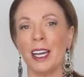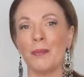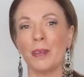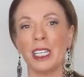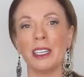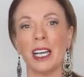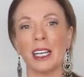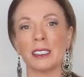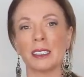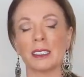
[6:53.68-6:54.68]
Many
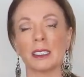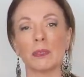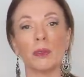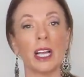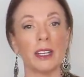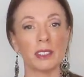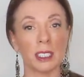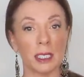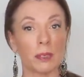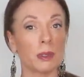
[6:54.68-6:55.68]
narcissists will have
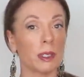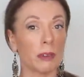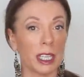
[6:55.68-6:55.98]
sex with their